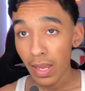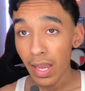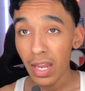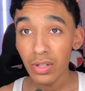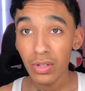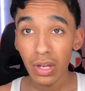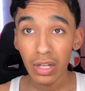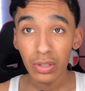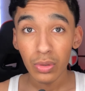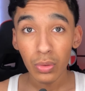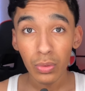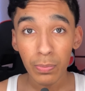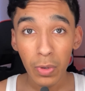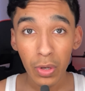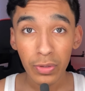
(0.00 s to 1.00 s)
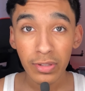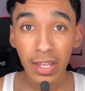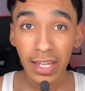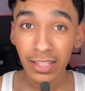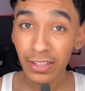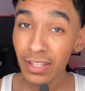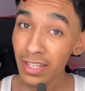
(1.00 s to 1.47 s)
And you got cool modes
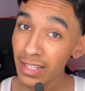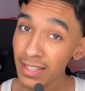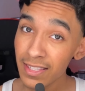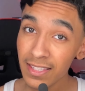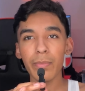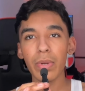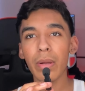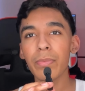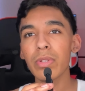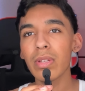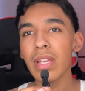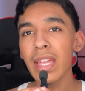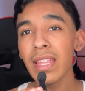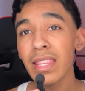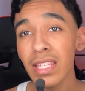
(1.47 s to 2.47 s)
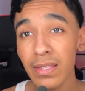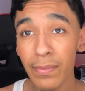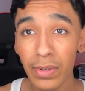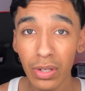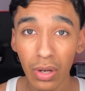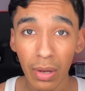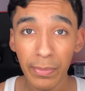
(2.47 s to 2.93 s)
like this. But in this
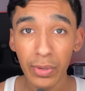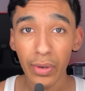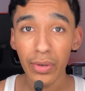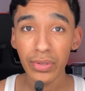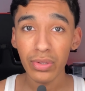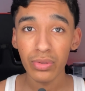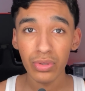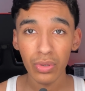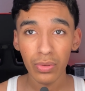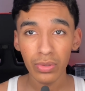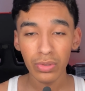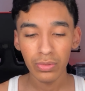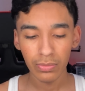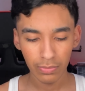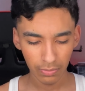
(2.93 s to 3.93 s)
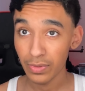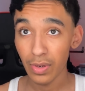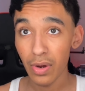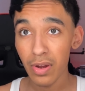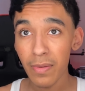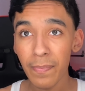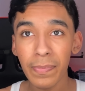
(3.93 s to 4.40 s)
video, I'll be also showing you,
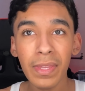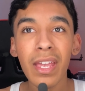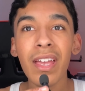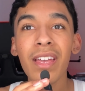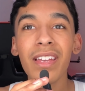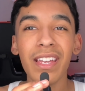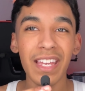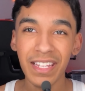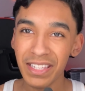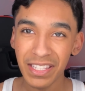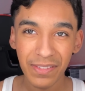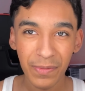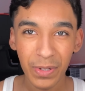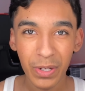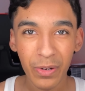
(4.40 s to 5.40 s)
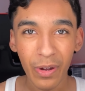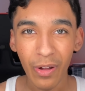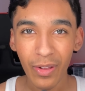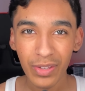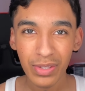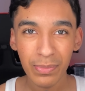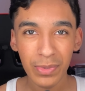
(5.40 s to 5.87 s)
in this video, I'll
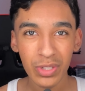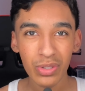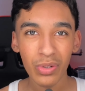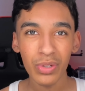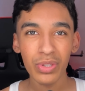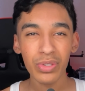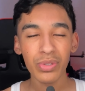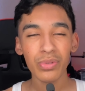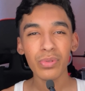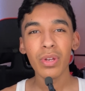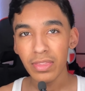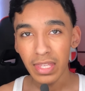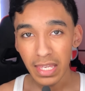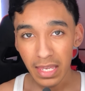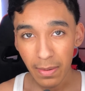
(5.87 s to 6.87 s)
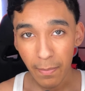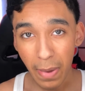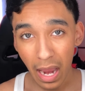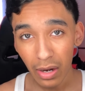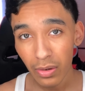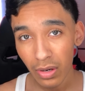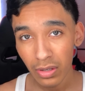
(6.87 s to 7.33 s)
also be showing you the
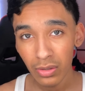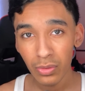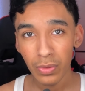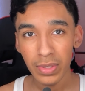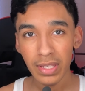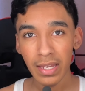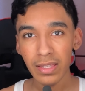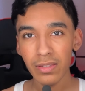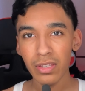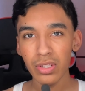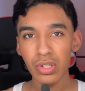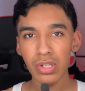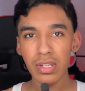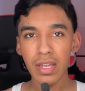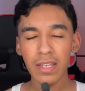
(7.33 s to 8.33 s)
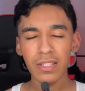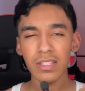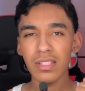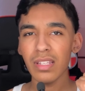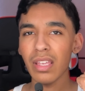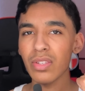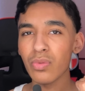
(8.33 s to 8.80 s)
background noise isolation test
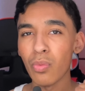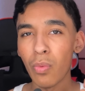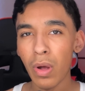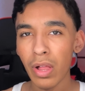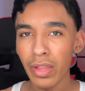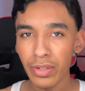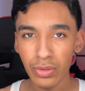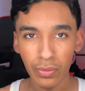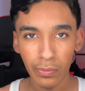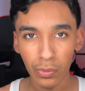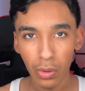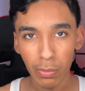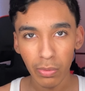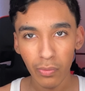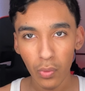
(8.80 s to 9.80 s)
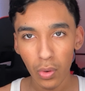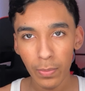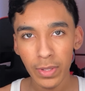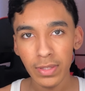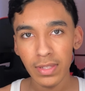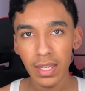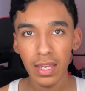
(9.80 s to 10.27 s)
as well as overall
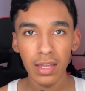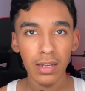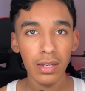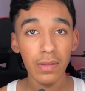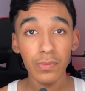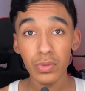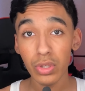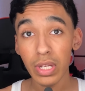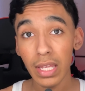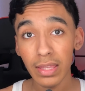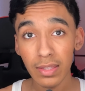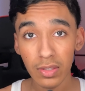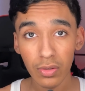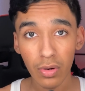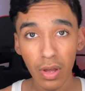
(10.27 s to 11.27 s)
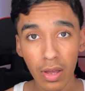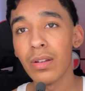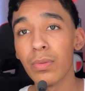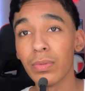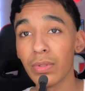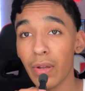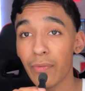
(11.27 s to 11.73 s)
performance and if you should get this or not.
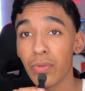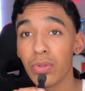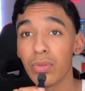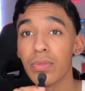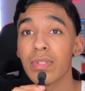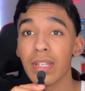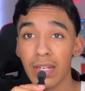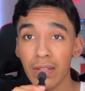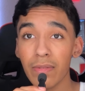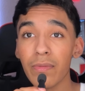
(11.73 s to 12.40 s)
Without further ado, let's get in the